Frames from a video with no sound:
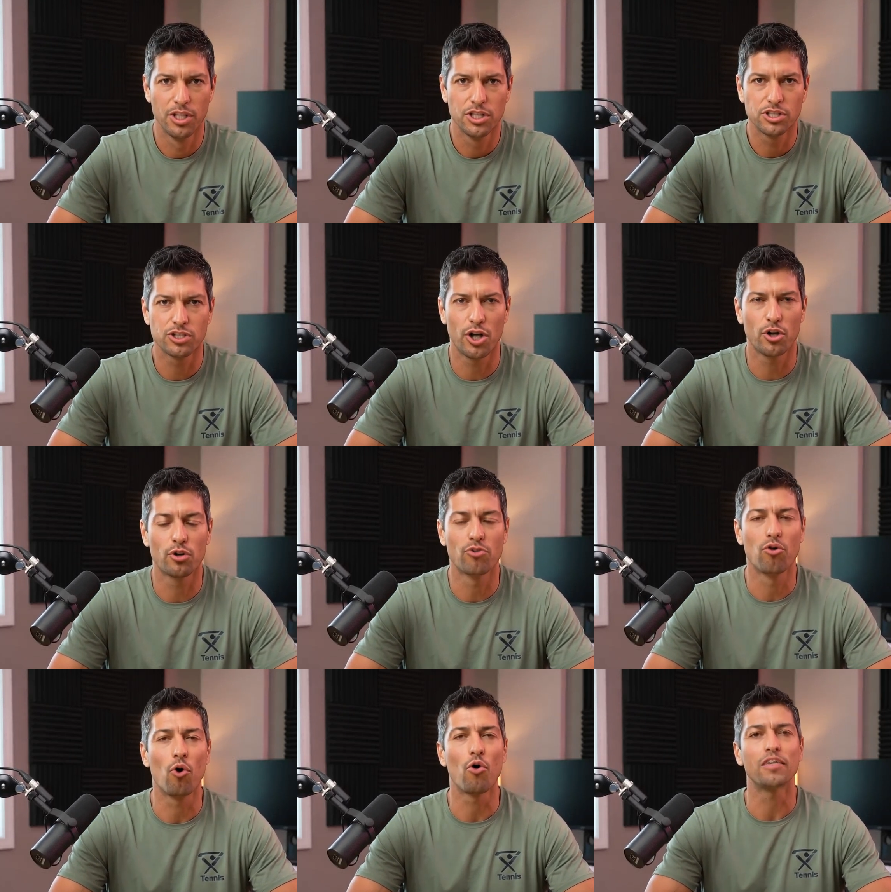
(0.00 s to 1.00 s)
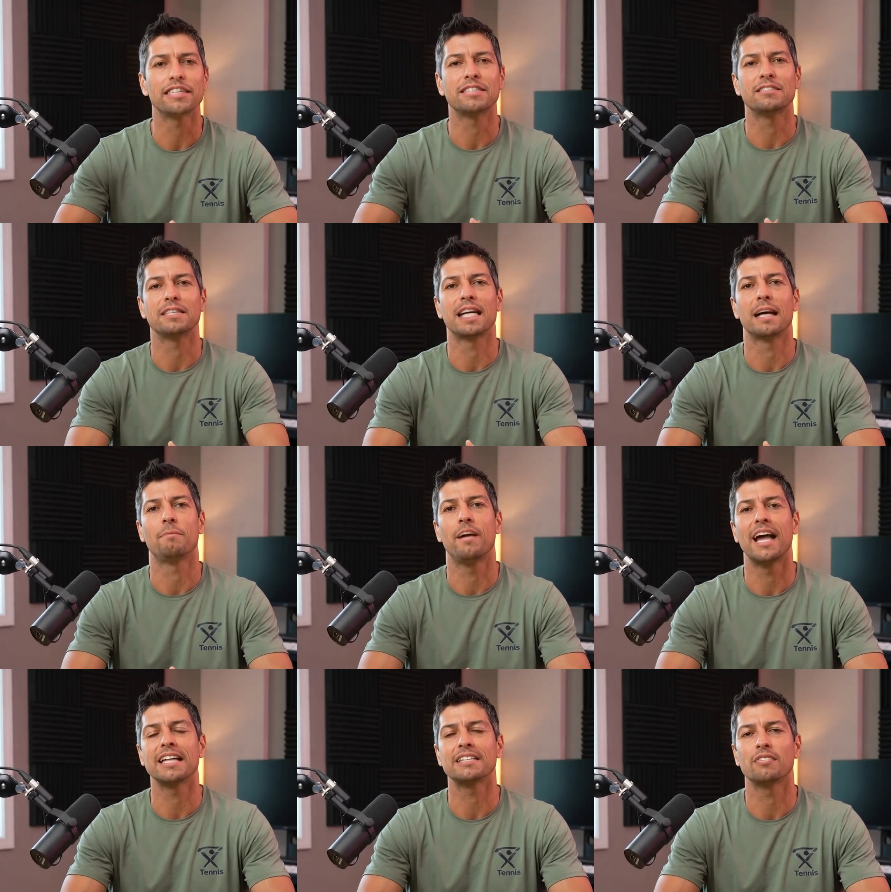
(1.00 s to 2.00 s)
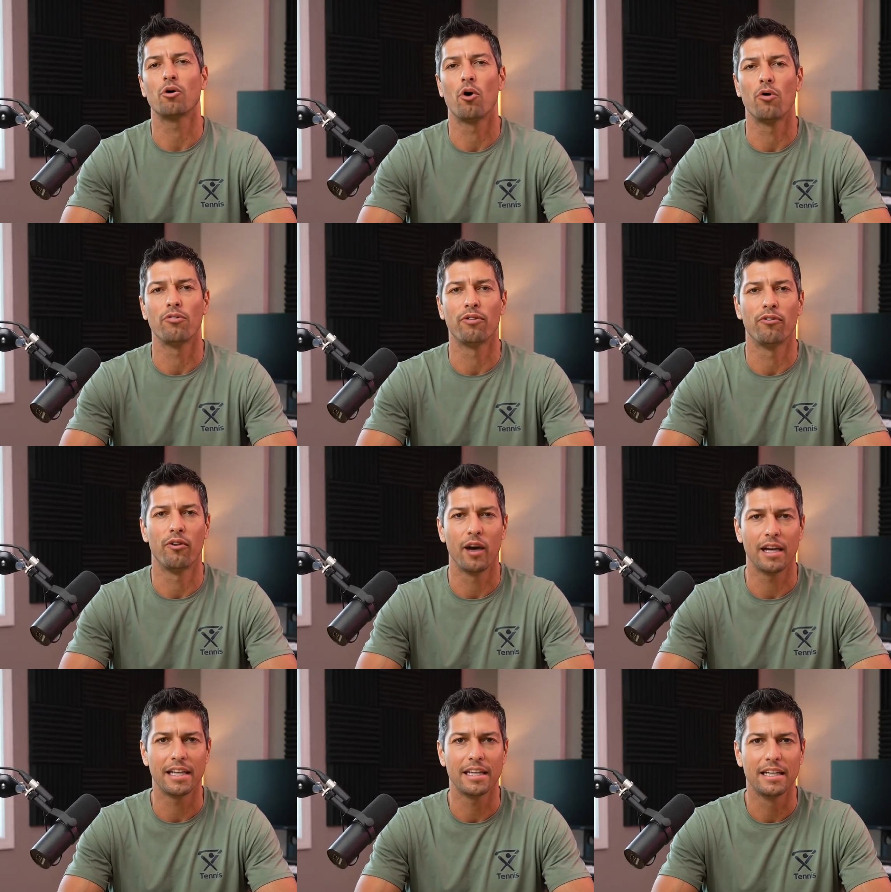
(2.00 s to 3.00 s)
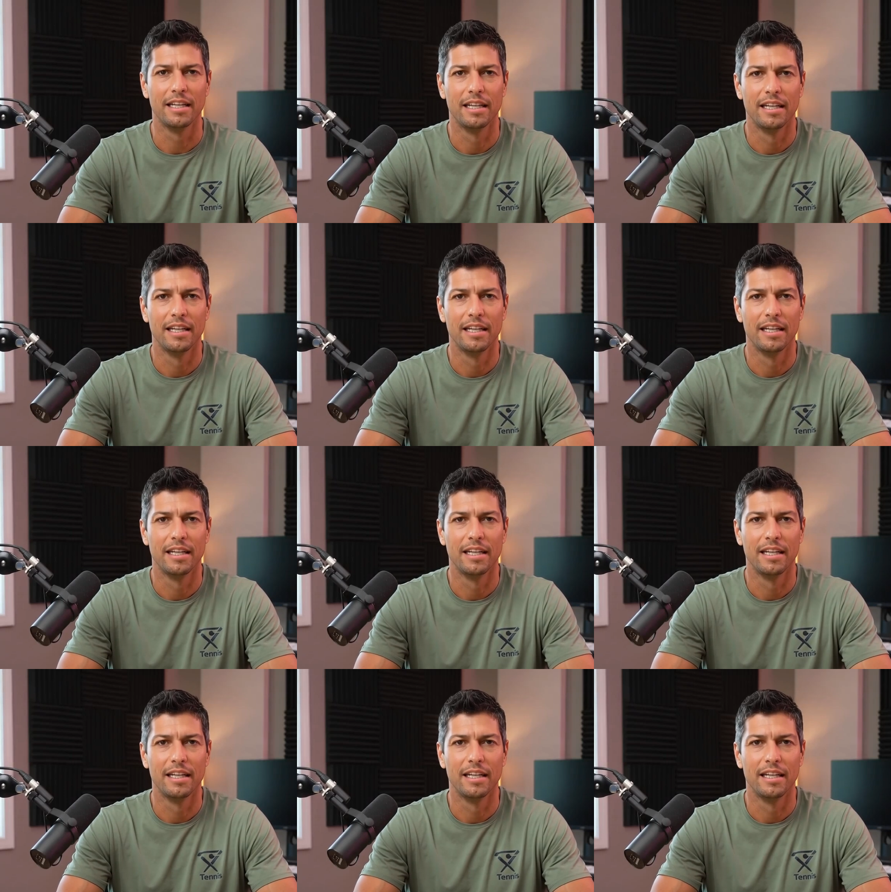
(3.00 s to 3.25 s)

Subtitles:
So you force them to take pace off the volley,